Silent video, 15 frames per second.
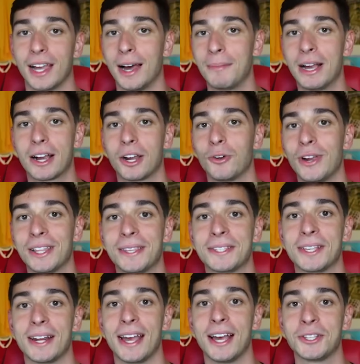I'm not going to rank
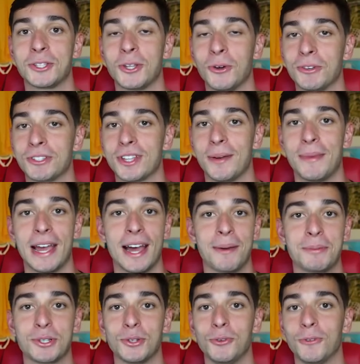this at S, though. It's not my
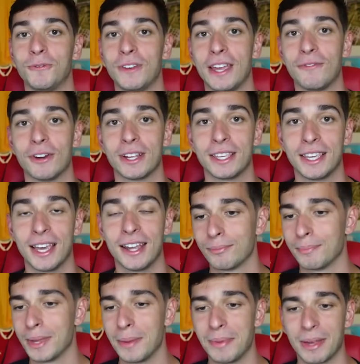absolute favorite kit.
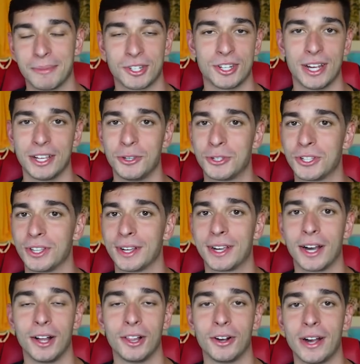Maybe I'm just not used to the
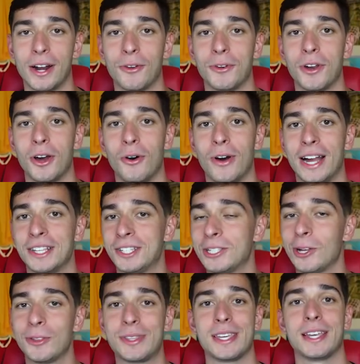color. I don't know. I
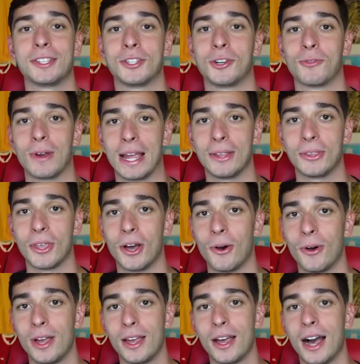still think it's great, though.